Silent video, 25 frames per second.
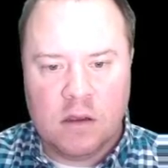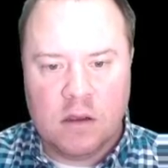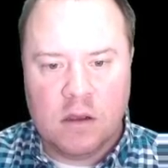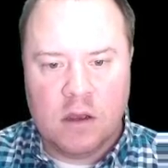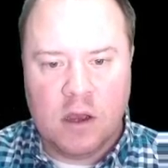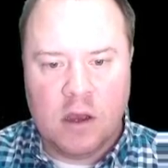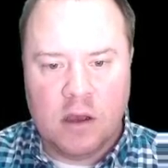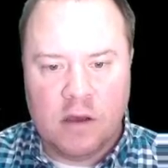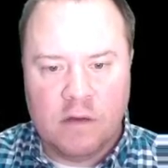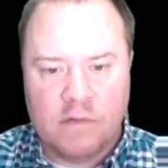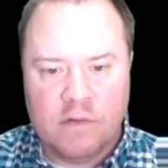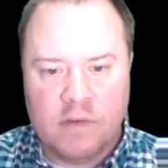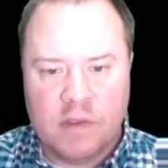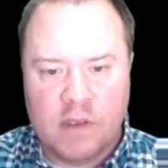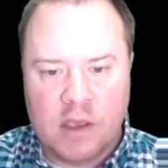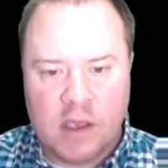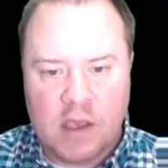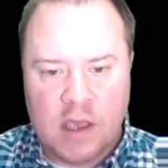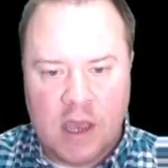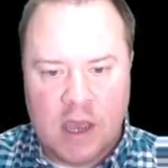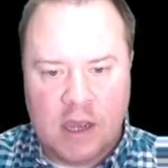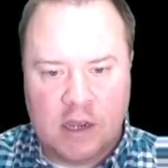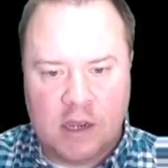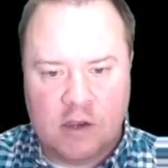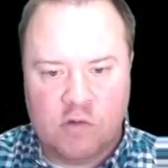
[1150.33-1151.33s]
of the
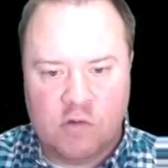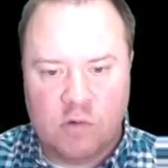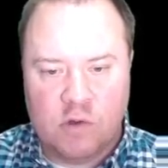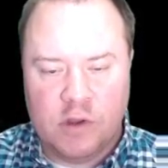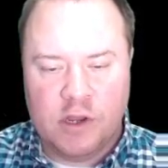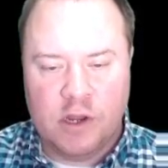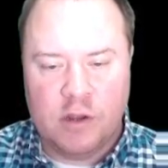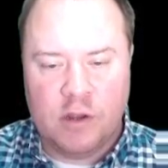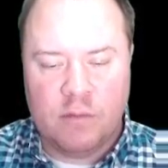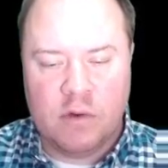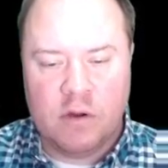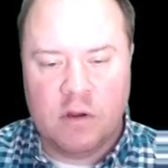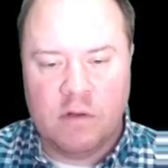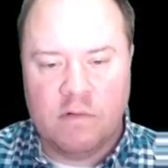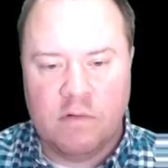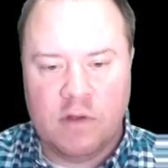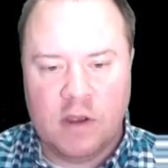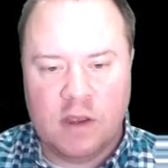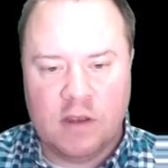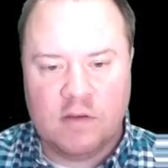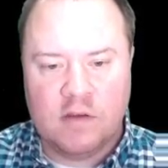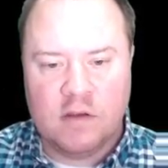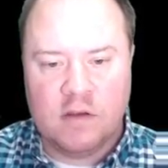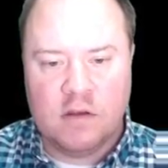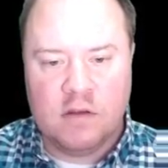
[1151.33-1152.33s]
actual number of
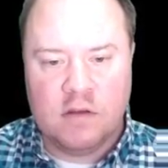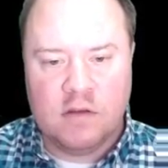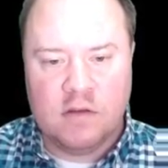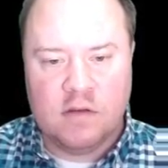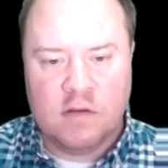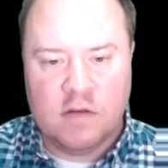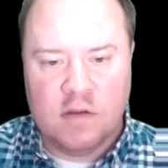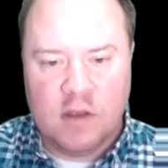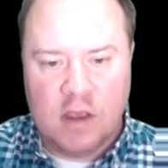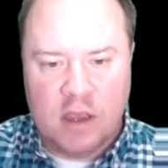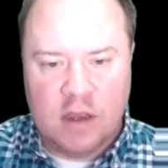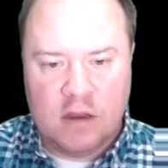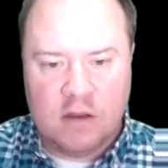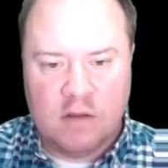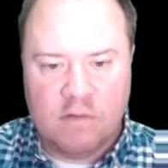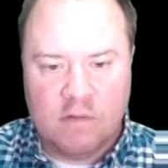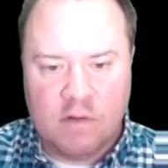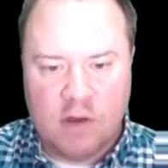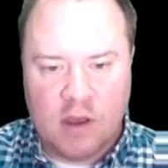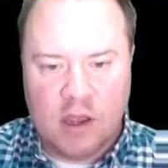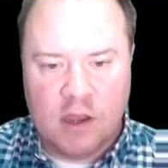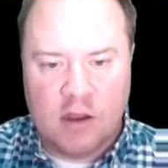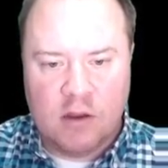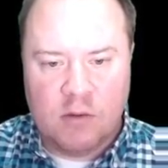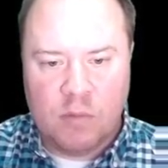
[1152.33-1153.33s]
raisins and
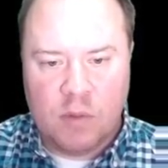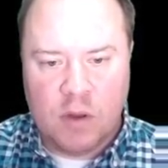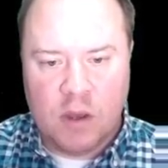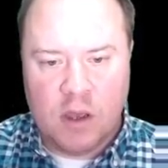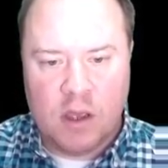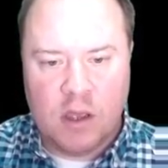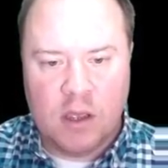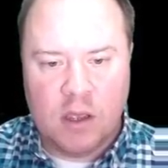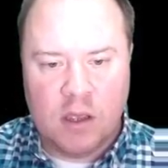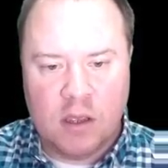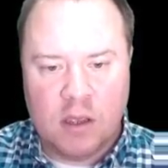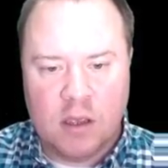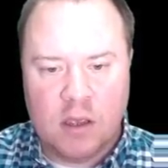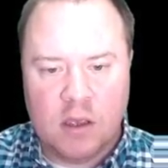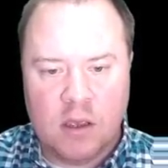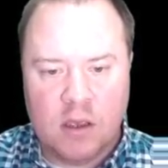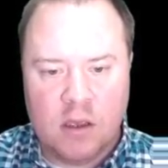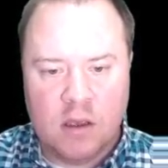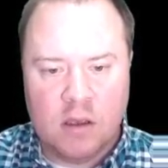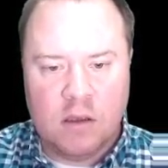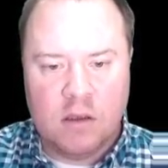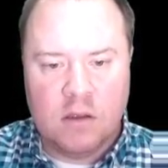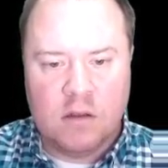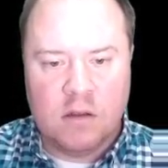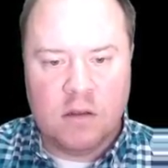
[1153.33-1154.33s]
divide by
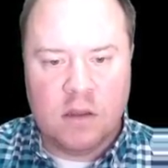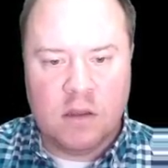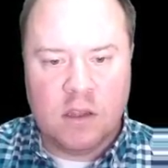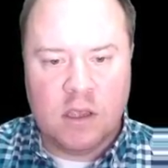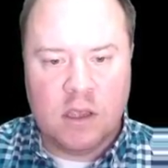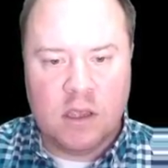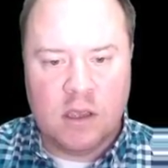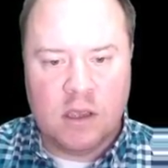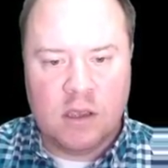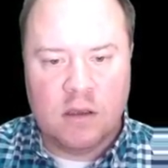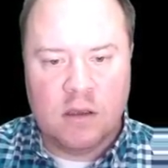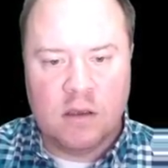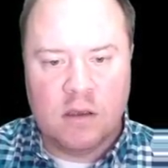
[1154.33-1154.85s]
the